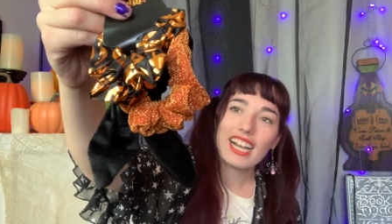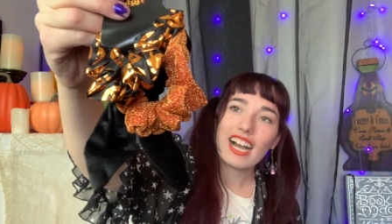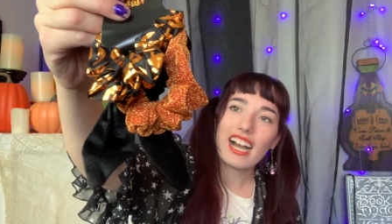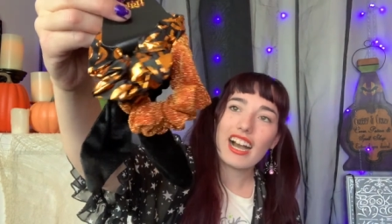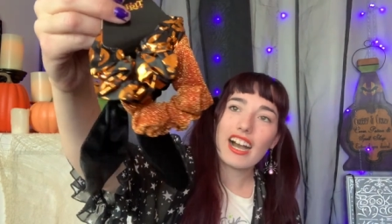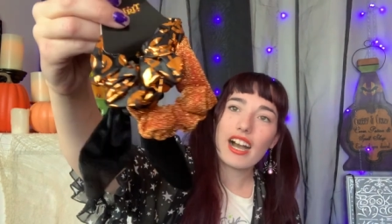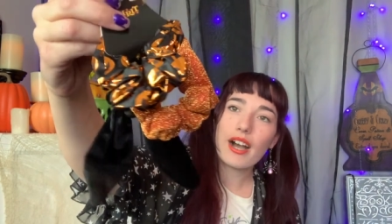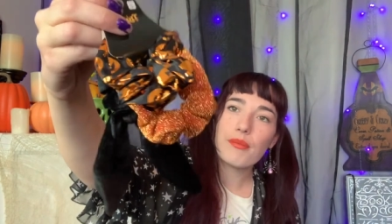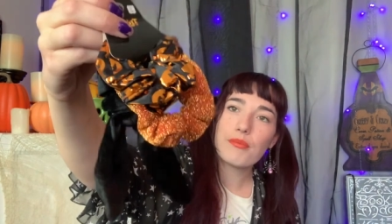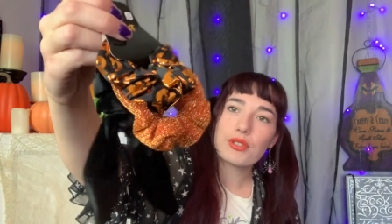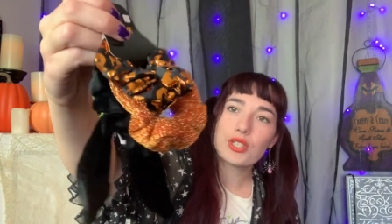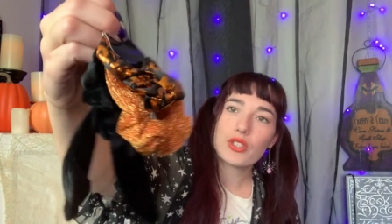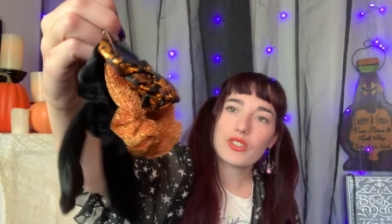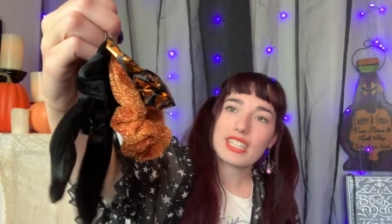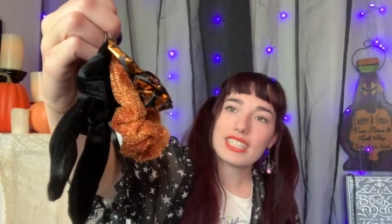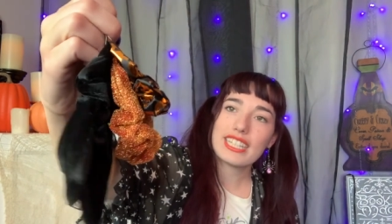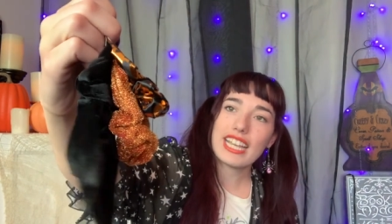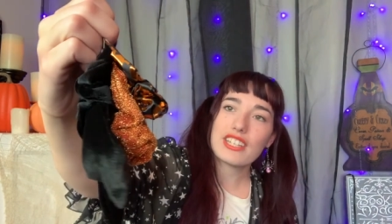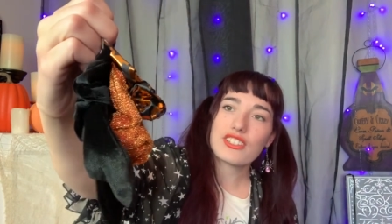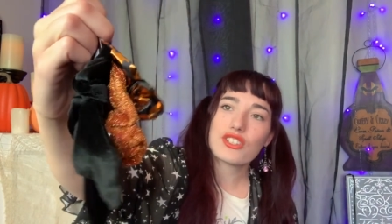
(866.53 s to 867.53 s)
Um, so
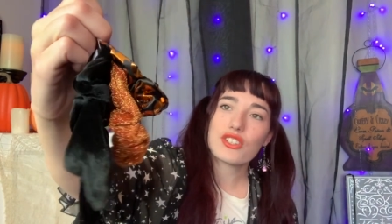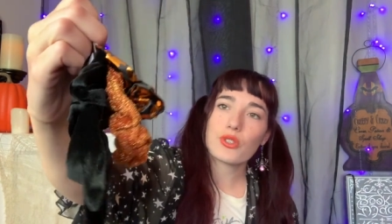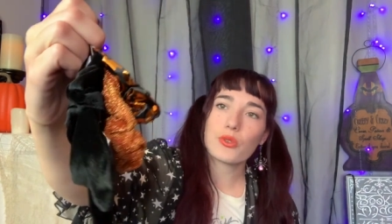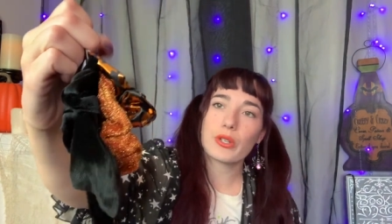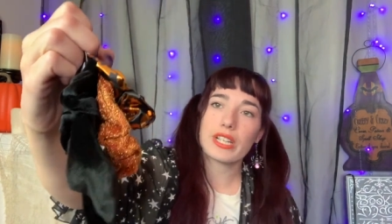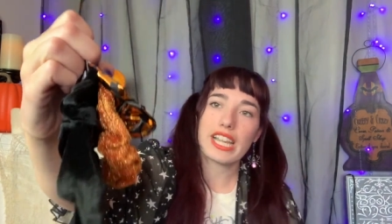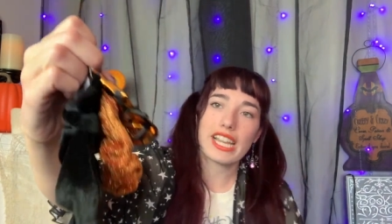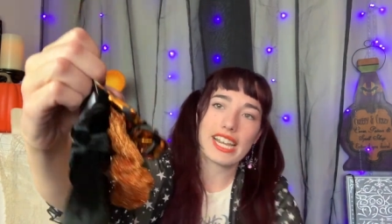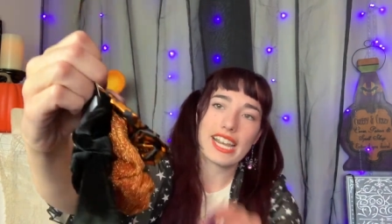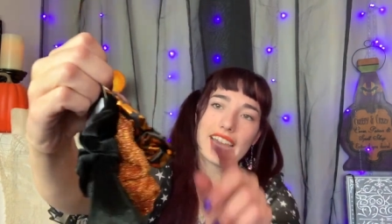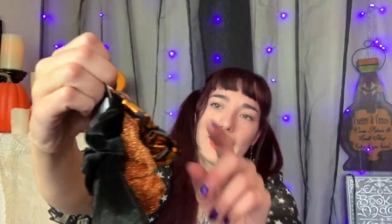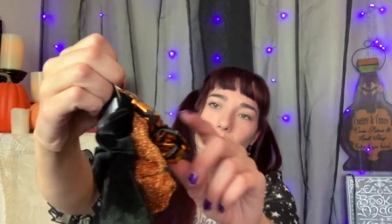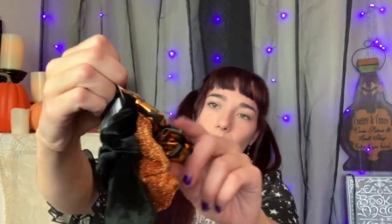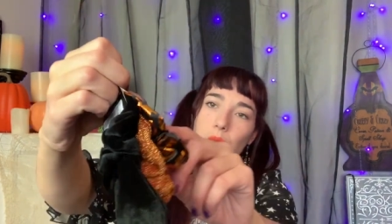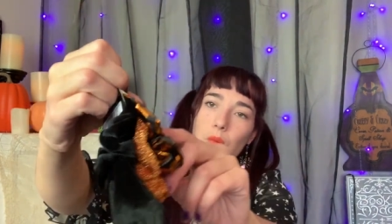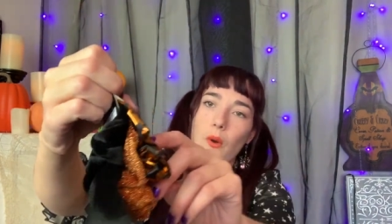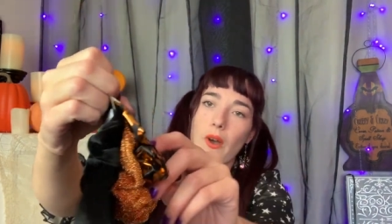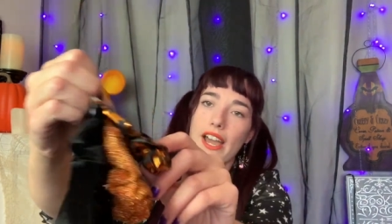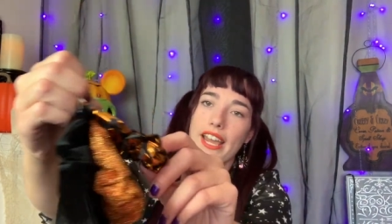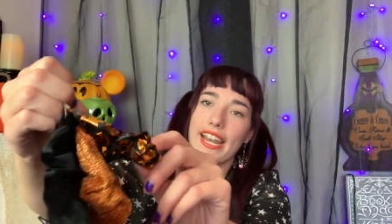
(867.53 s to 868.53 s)
this has three in it.
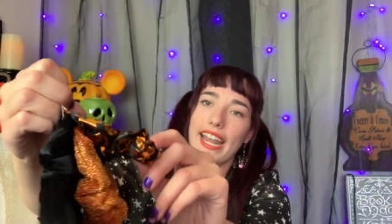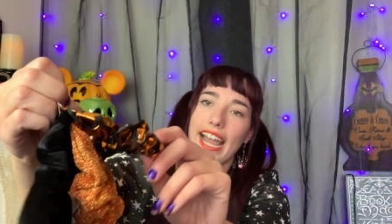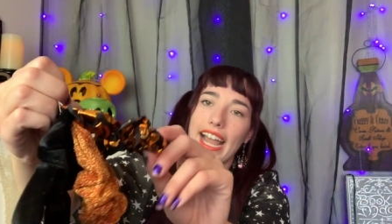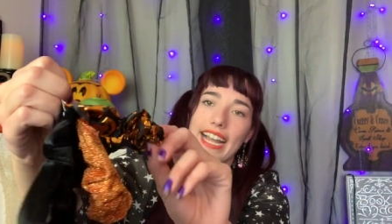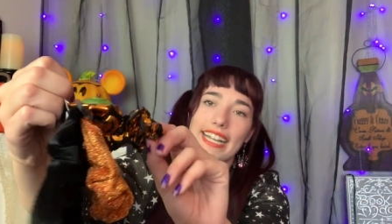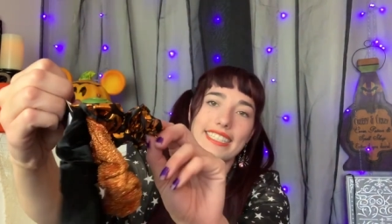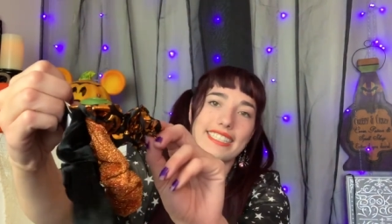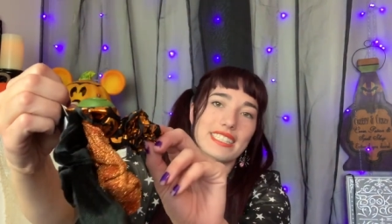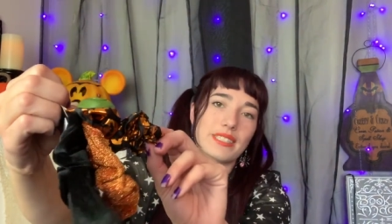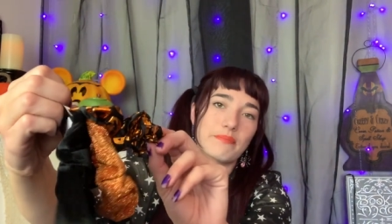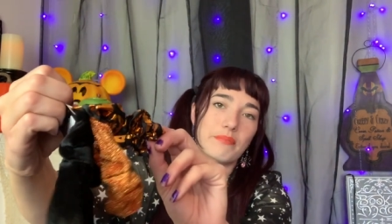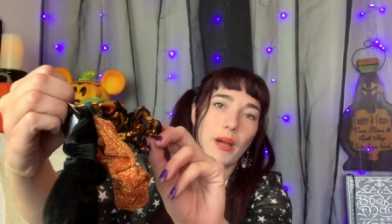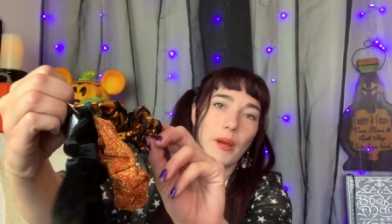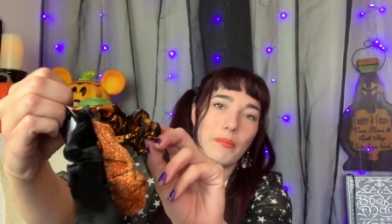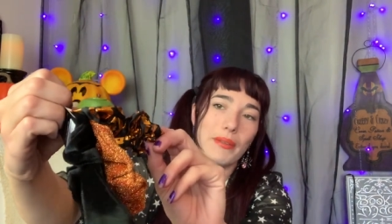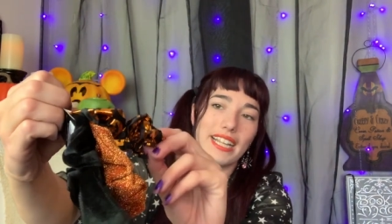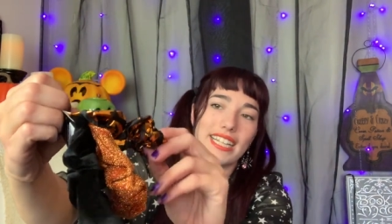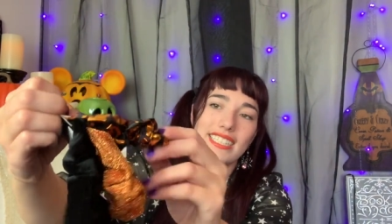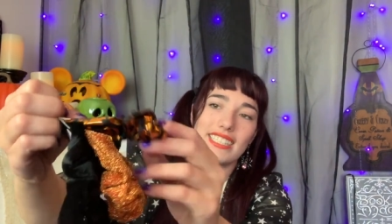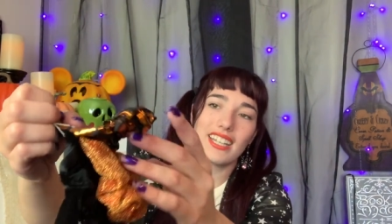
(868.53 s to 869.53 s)
One has the
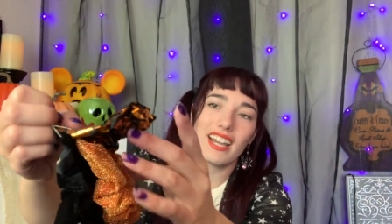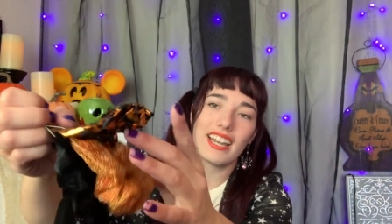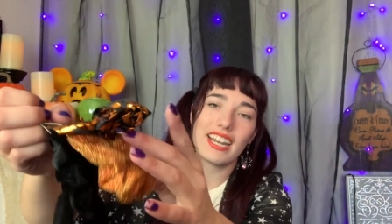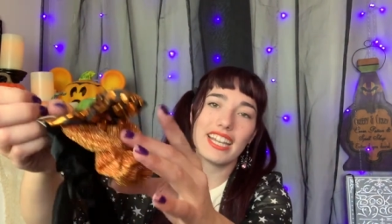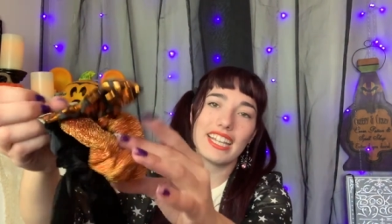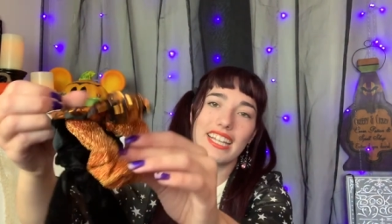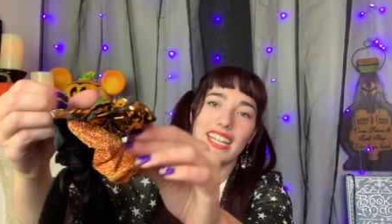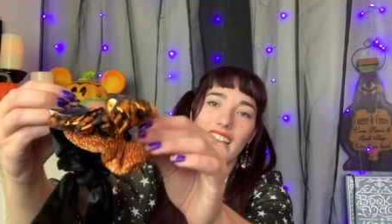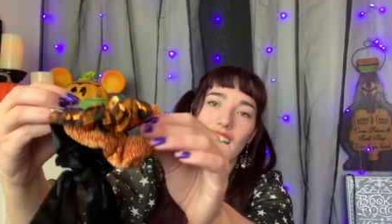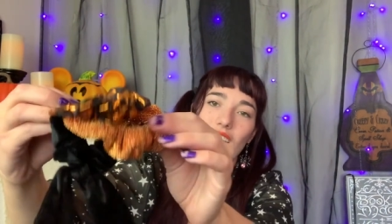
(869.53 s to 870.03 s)
pumpkins on it,